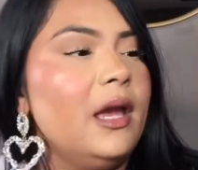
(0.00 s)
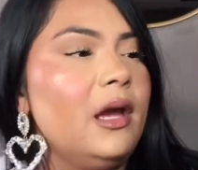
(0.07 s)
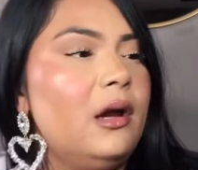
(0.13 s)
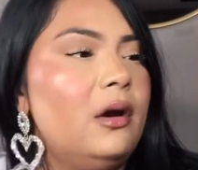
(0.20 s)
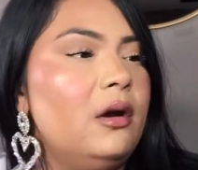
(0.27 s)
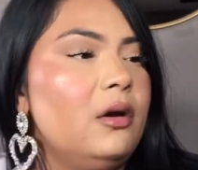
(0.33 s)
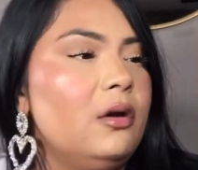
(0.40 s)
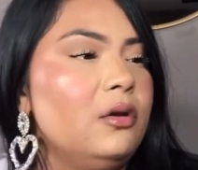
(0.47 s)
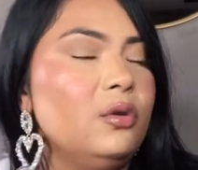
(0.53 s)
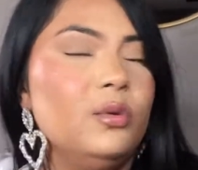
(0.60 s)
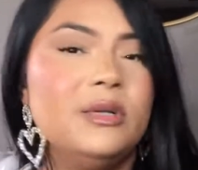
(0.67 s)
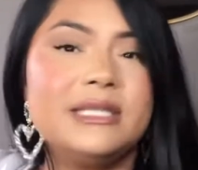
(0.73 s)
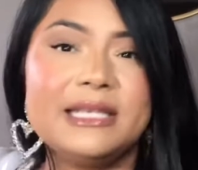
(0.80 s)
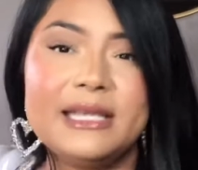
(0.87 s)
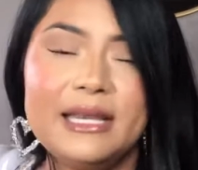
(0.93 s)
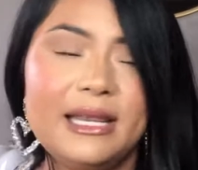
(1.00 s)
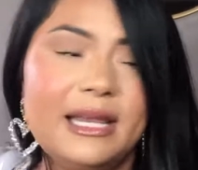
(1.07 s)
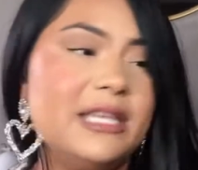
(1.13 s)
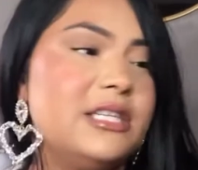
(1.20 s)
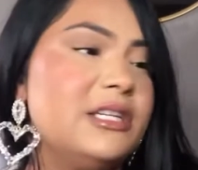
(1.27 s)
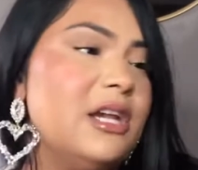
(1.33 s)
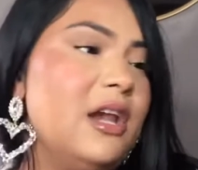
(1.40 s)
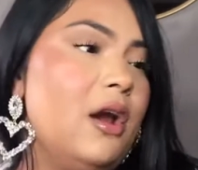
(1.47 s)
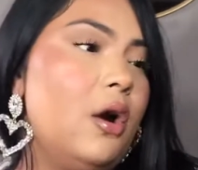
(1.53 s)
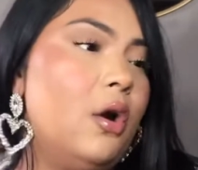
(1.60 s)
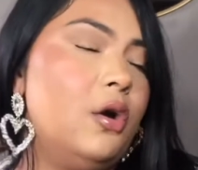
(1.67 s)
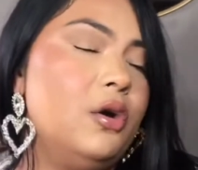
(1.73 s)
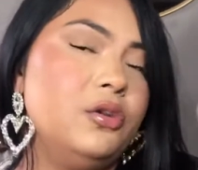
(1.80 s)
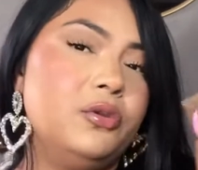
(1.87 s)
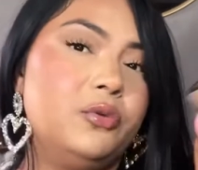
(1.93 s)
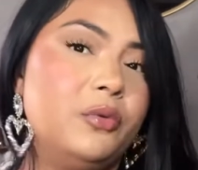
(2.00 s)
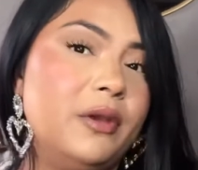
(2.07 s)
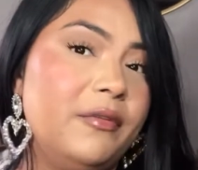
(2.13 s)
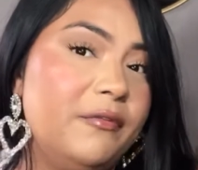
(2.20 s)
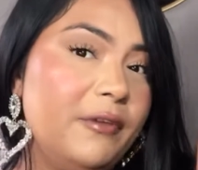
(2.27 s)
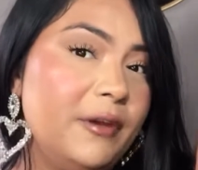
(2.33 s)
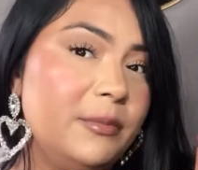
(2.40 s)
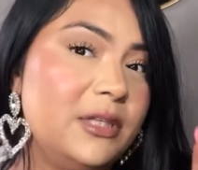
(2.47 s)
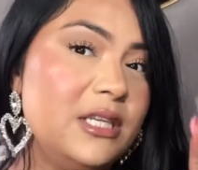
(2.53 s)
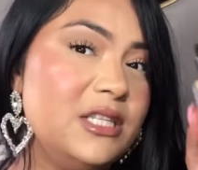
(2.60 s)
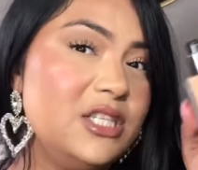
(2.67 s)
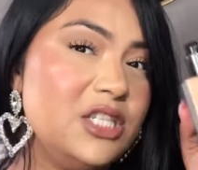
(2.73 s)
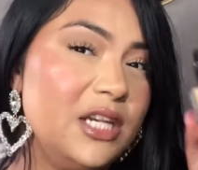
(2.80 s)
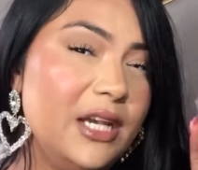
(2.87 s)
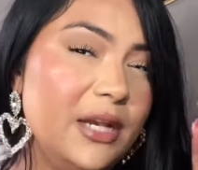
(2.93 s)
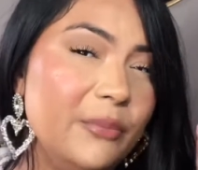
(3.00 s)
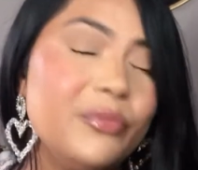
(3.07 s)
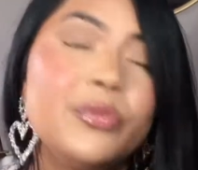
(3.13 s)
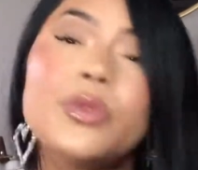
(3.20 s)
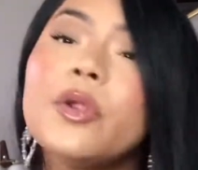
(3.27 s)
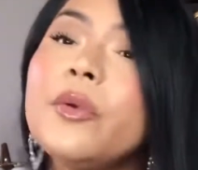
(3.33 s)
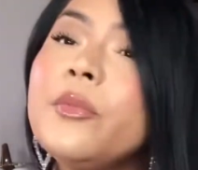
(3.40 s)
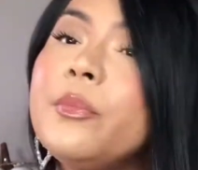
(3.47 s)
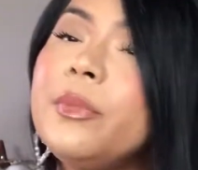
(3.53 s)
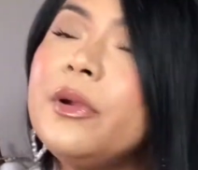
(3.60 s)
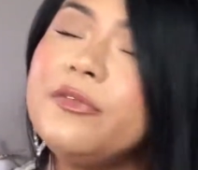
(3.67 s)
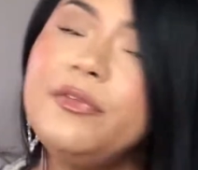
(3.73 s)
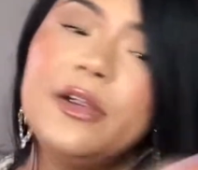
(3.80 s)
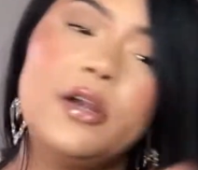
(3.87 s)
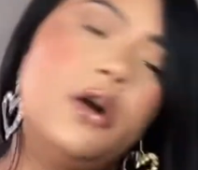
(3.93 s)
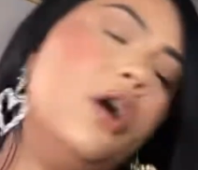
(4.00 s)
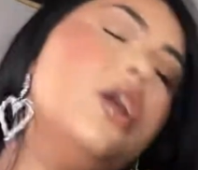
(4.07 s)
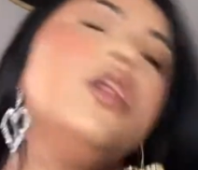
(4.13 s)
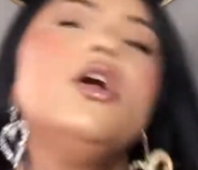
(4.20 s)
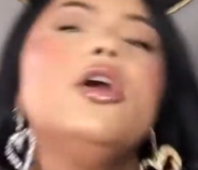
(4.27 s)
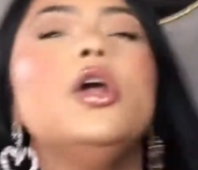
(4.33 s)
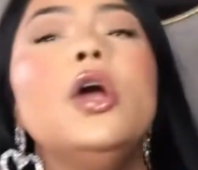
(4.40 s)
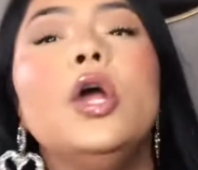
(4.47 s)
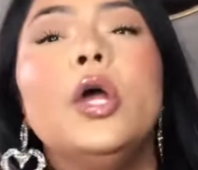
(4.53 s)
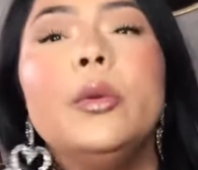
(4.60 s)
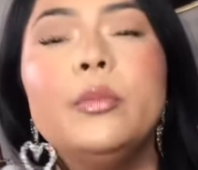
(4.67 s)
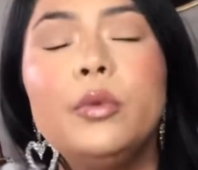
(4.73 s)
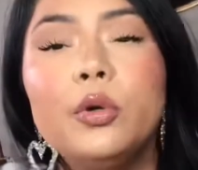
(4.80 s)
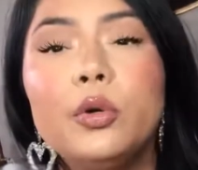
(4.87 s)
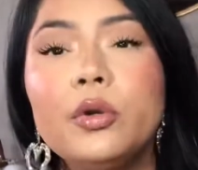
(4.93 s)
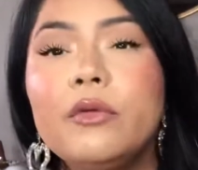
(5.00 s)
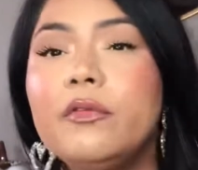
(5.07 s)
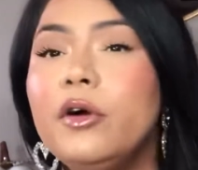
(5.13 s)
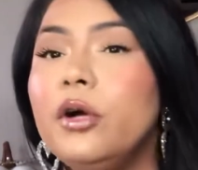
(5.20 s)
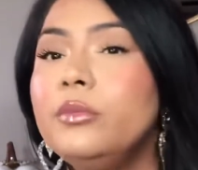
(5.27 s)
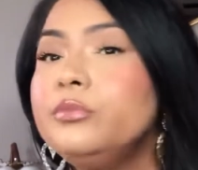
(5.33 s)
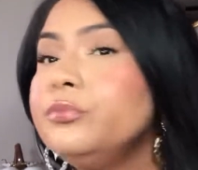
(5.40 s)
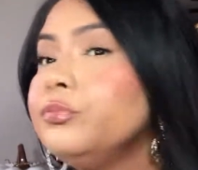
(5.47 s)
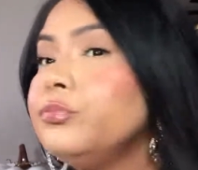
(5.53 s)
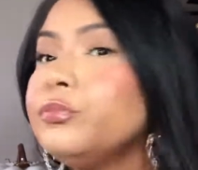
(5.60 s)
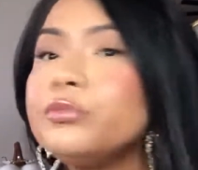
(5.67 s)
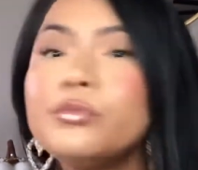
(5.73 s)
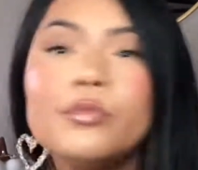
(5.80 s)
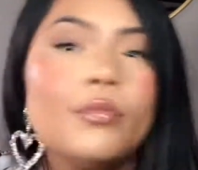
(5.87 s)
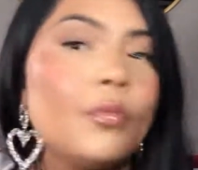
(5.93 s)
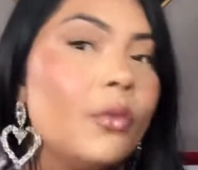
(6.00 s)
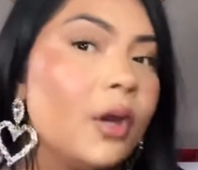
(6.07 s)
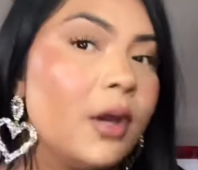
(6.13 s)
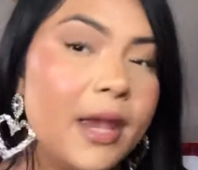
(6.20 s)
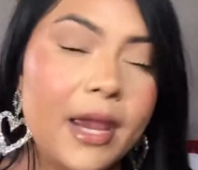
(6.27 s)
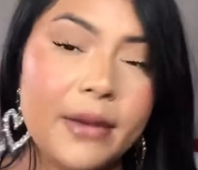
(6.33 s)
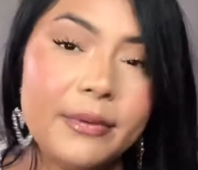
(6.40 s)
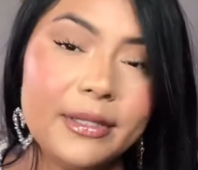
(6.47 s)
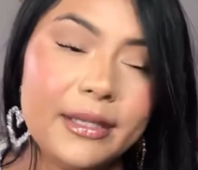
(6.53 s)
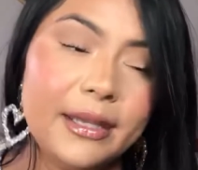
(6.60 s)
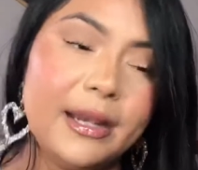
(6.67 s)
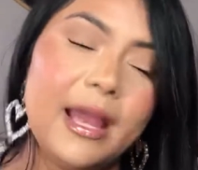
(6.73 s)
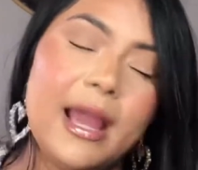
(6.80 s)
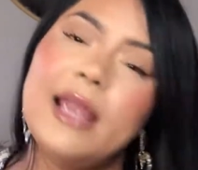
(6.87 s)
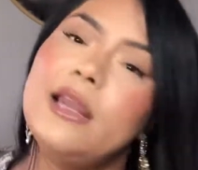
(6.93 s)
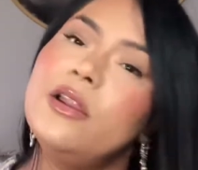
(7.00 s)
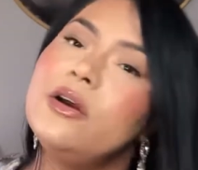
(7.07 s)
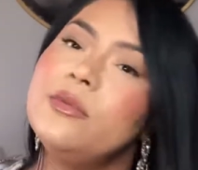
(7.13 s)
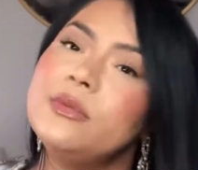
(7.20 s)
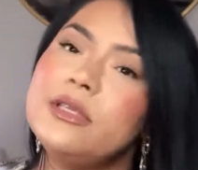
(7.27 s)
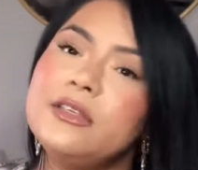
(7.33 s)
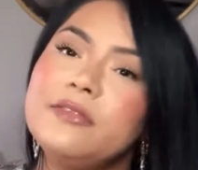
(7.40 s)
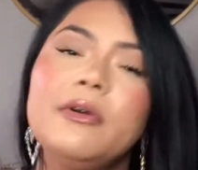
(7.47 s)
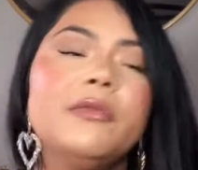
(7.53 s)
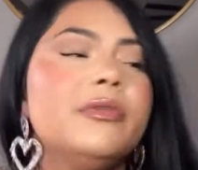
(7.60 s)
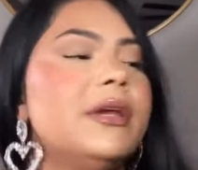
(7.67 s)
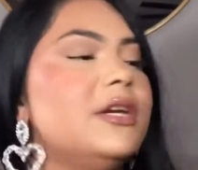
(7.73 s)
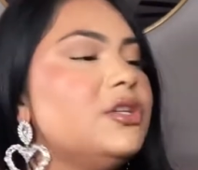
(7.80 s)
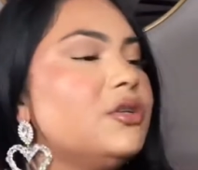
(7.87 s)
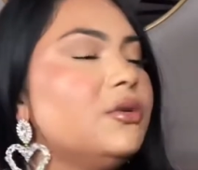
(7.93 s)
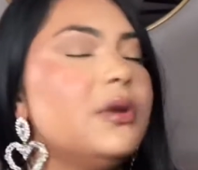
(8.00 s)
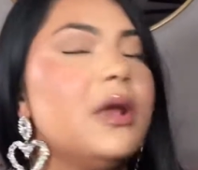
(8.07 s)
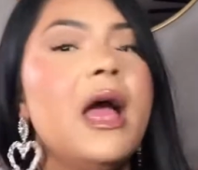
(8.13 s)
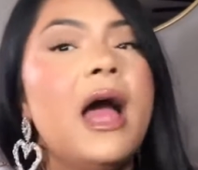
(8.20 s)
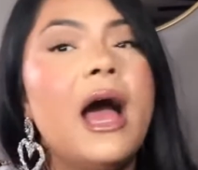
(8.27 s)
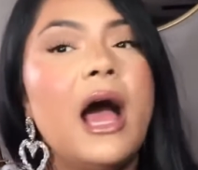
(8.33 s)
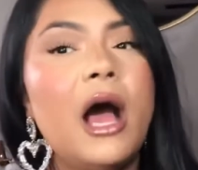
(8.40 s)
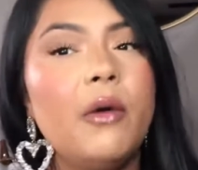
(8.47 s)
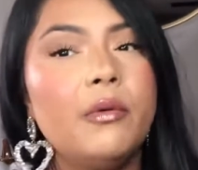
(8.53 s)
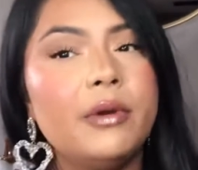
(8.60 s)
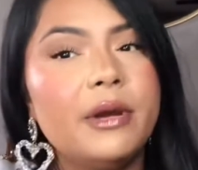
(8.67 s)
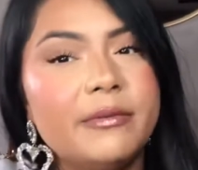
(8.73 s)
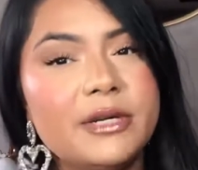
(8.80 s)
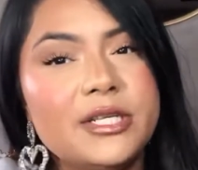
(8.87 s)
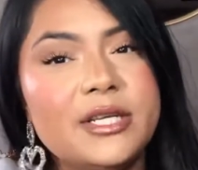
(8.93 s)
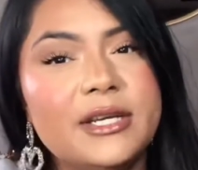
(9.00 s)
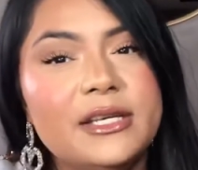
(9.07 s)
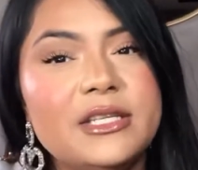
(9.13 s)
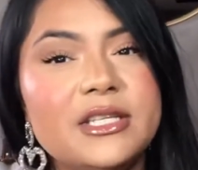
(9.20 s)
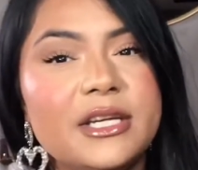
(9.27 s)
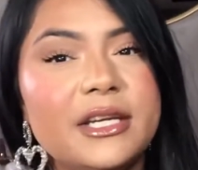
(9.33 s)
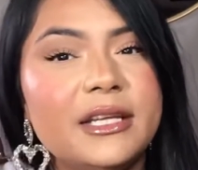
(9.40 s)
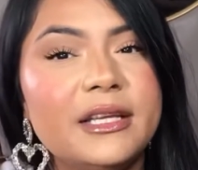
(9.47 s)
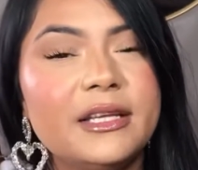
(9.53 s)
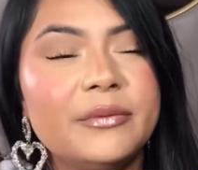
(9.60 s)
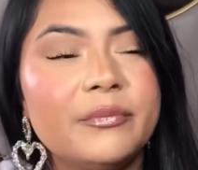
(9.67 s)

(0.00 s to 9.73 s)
on Dulce de Leche O 350G. Perfect color, beautiful, everything. I love this foundation. I will never change it.